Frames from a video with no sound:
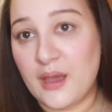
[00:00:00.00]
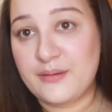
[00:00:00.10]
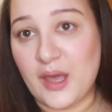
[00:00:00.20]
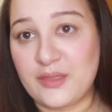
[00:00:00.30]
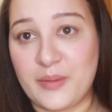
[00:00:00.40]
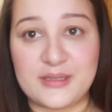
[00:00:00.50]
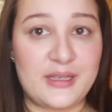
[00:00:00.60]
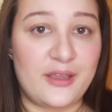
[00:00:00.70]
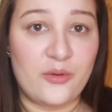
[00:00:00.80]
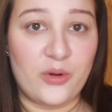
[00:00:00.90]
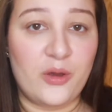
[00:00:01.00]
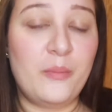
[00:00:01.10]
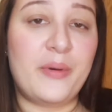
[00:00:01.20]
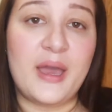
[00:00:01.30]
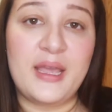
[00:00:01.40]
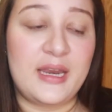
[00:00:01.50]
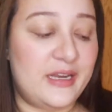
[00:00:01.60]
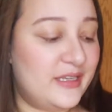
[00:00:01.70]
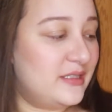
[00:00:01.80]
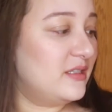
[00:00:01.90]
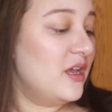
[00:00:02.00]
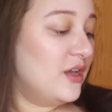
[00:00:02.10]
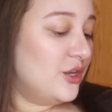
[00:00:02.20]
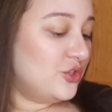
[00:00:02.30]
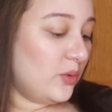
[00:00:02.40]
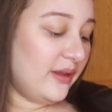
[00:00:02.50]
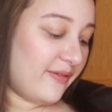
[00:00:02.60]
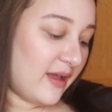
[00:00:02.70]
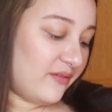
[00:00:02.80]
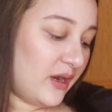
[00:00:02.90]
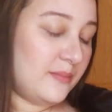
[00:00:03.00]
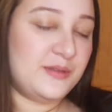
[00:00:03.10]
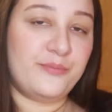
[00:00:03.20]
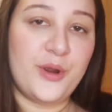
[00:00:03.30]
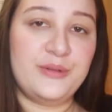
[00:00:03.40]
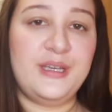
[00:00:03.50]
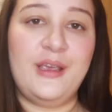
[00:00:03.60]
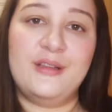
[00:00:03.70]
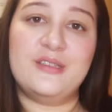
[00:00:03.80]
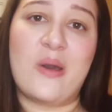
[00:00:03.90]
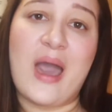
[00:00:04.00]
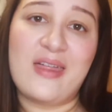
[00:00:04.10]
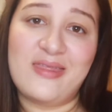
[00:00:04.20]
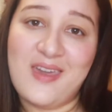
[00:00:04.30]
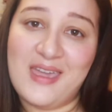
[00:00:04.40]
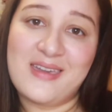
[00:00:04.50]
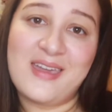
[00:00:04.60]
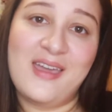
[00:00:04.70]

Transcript: Not the best thing in the world, but it is 25 grams of protein, so I think